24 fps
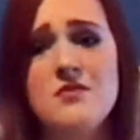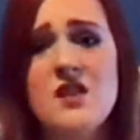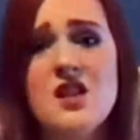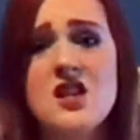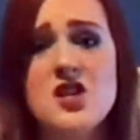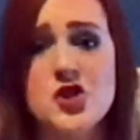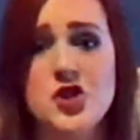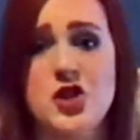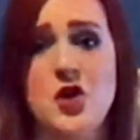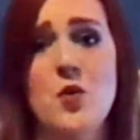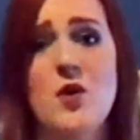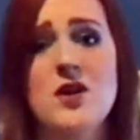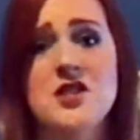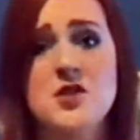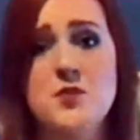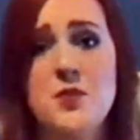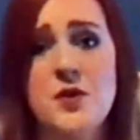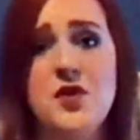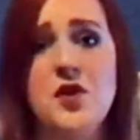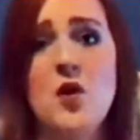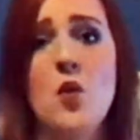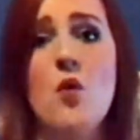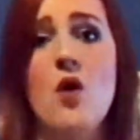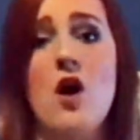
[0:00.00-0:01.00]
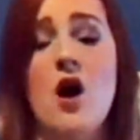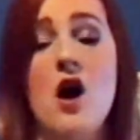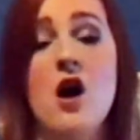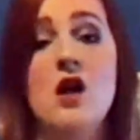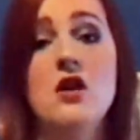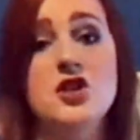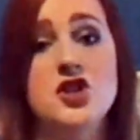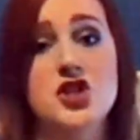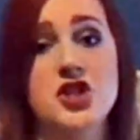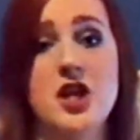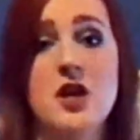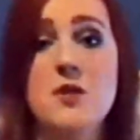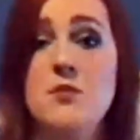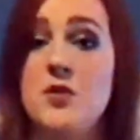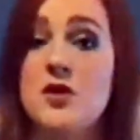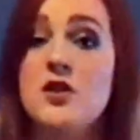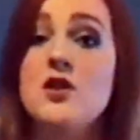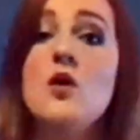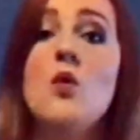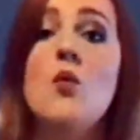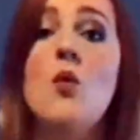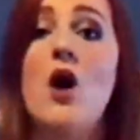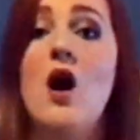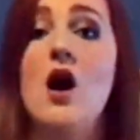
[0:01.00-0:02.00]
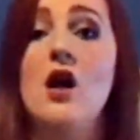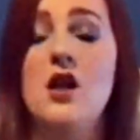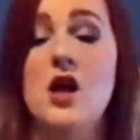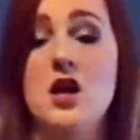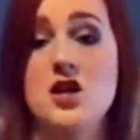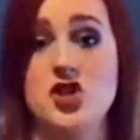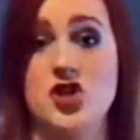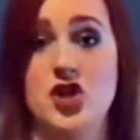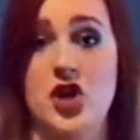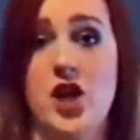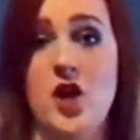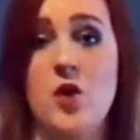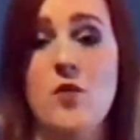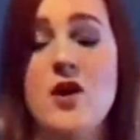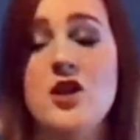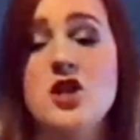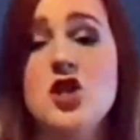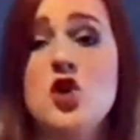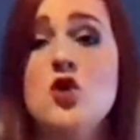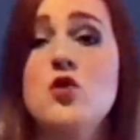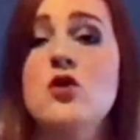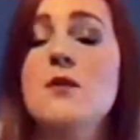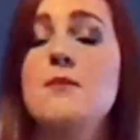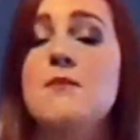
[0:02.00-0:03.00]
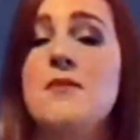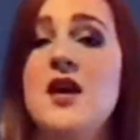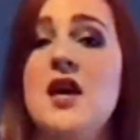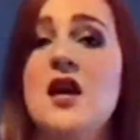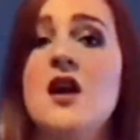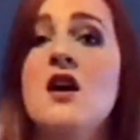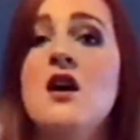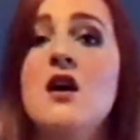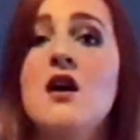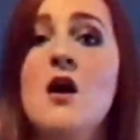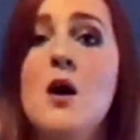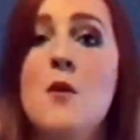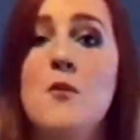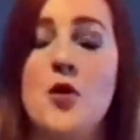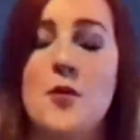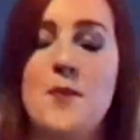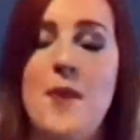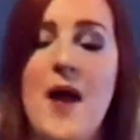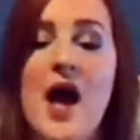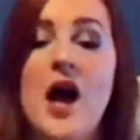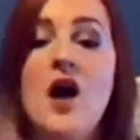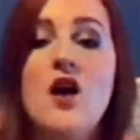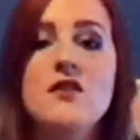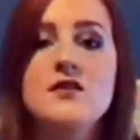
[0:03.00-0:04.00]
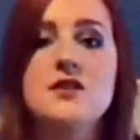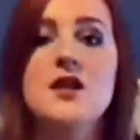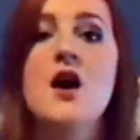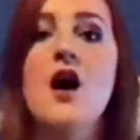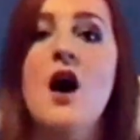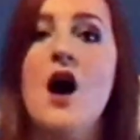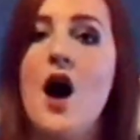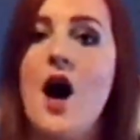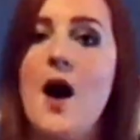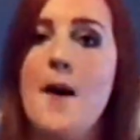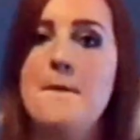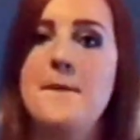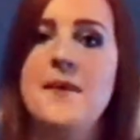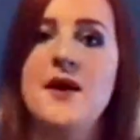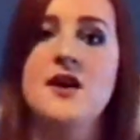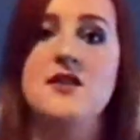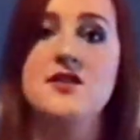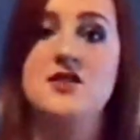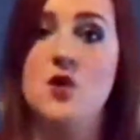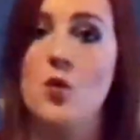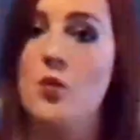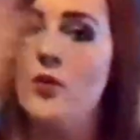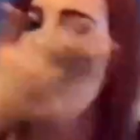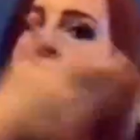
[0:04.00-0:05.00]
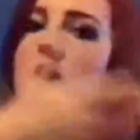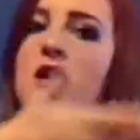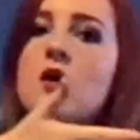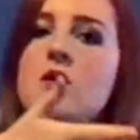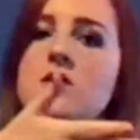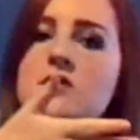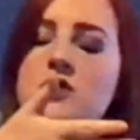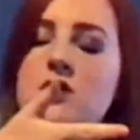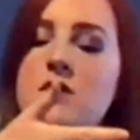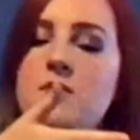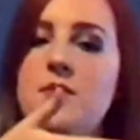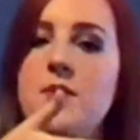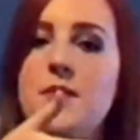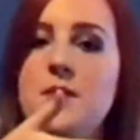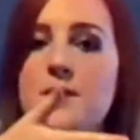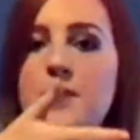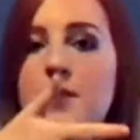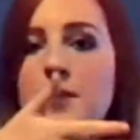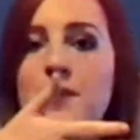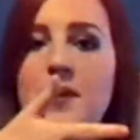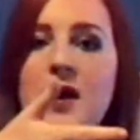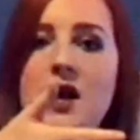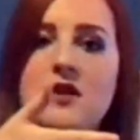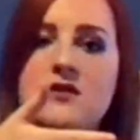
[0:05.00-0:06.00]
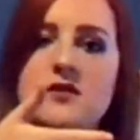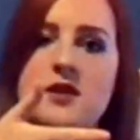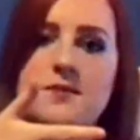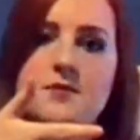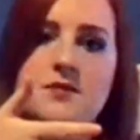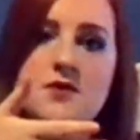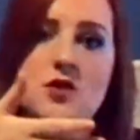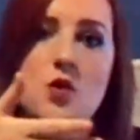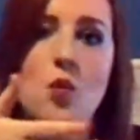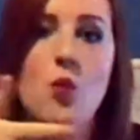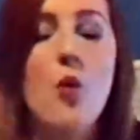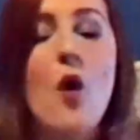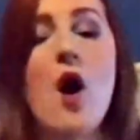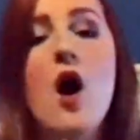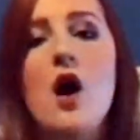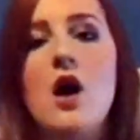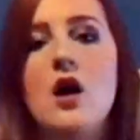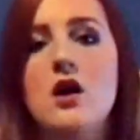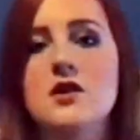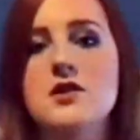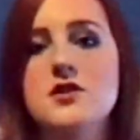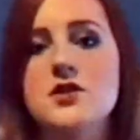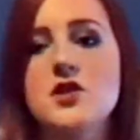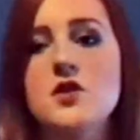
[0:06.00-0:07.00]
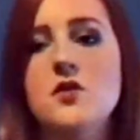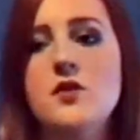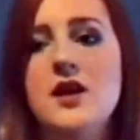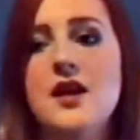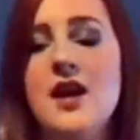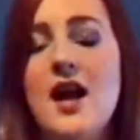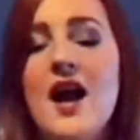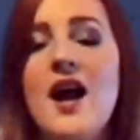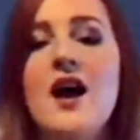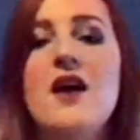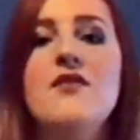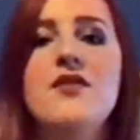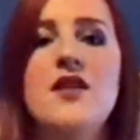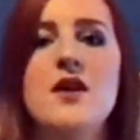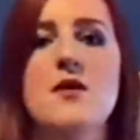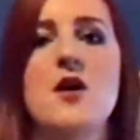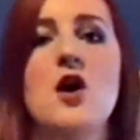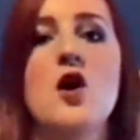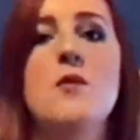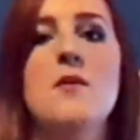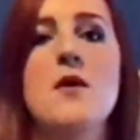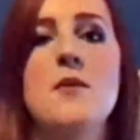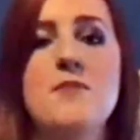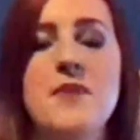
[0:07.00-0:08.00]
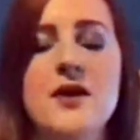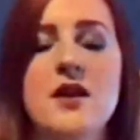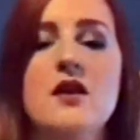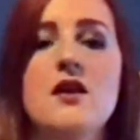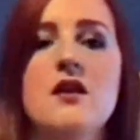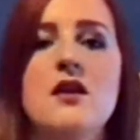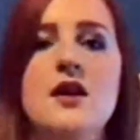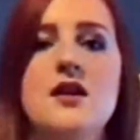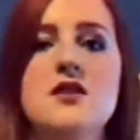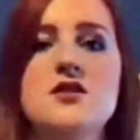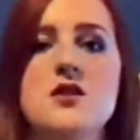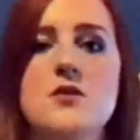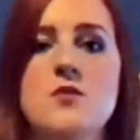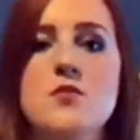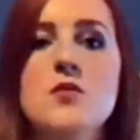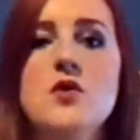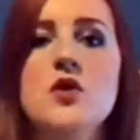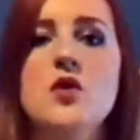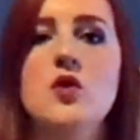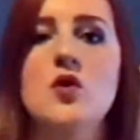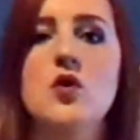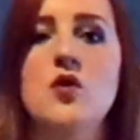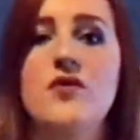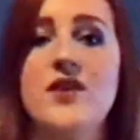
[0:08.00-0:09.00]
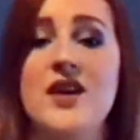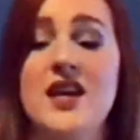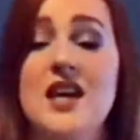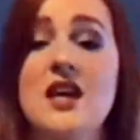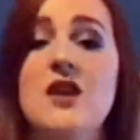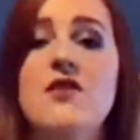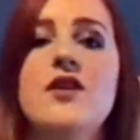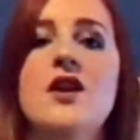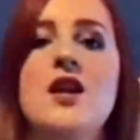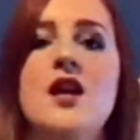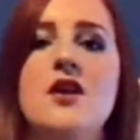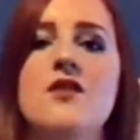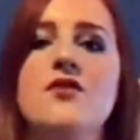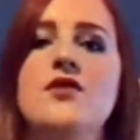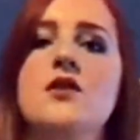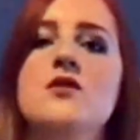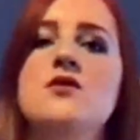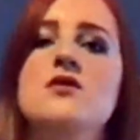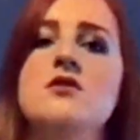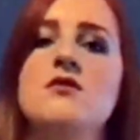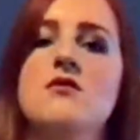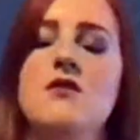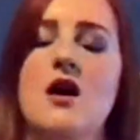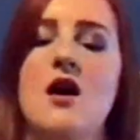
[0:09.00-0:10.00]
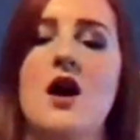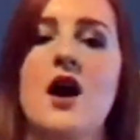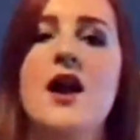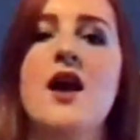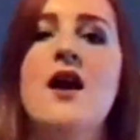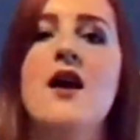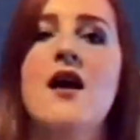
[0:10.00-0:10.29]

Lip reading: she wants to put the wall, or she can put the wall under you, and you can be propelled up to windows, you can be propelled up to walls, you can have the ability to move even if you do not